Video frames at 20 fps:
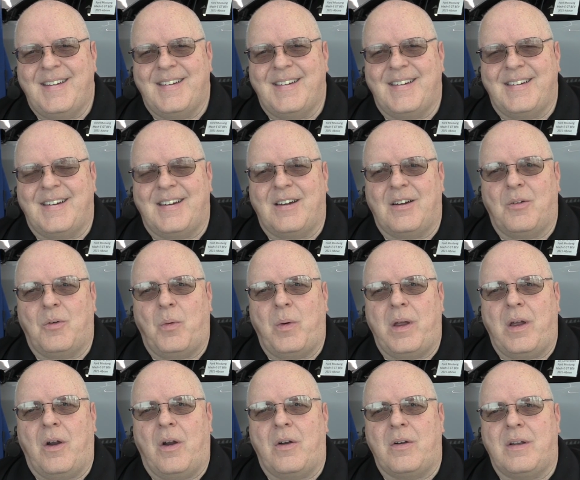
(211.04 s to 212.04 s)

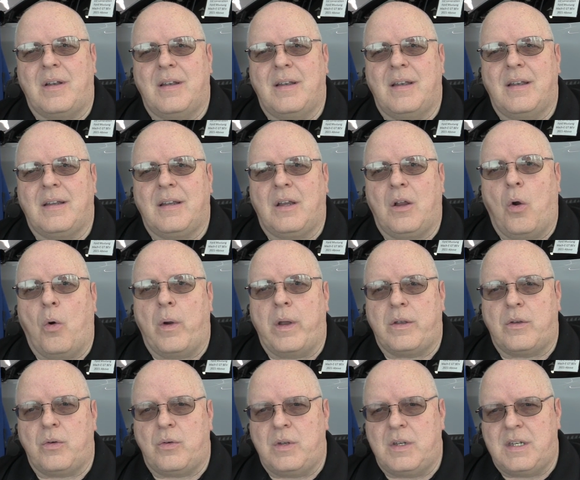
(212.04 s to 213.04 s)
we are
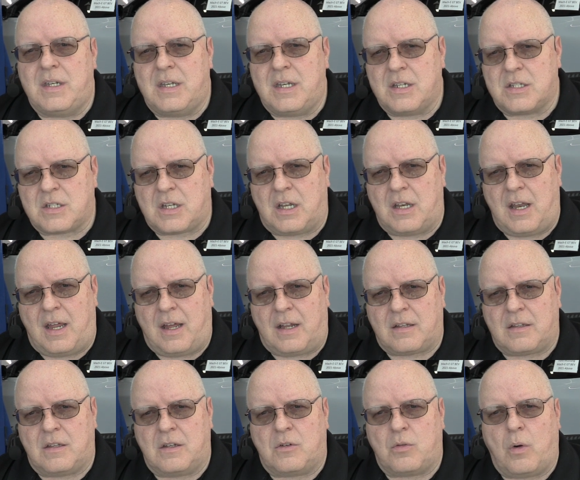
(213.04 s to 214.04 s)
going to
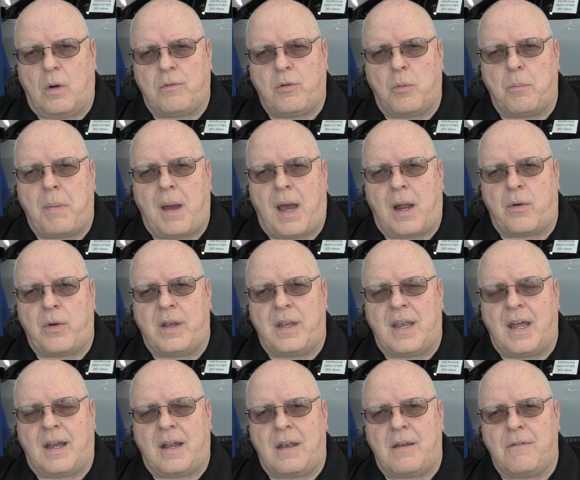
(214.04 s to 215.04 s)
disconnect the 12-volt battery
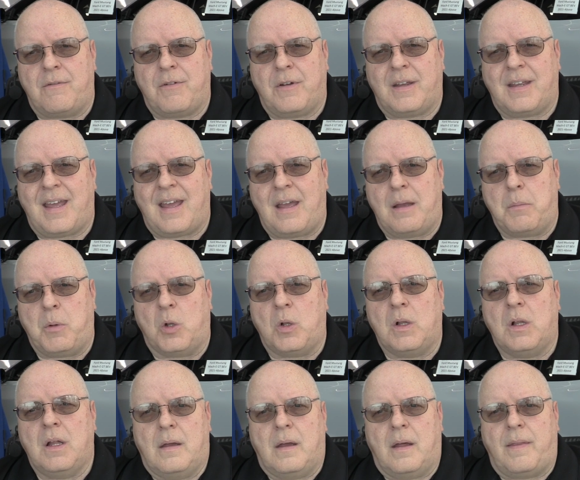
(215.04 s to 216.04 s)
negative
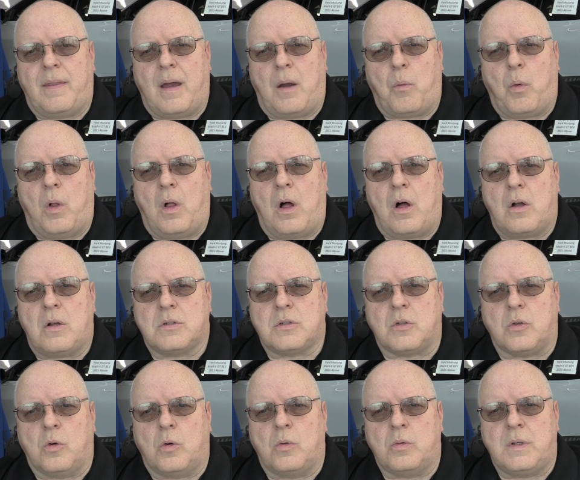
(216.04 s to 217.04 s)
cable, and that will
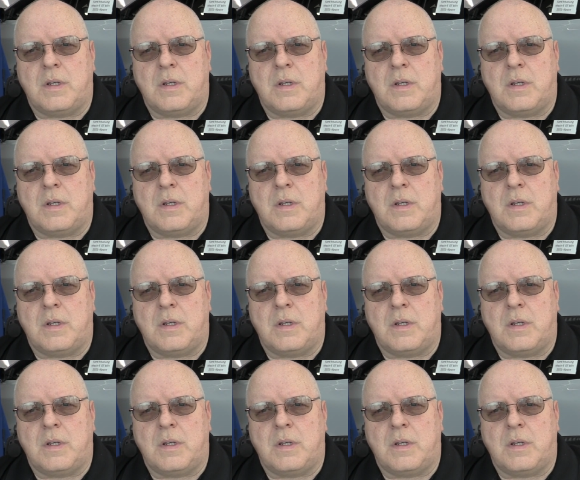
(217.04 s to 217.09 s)
also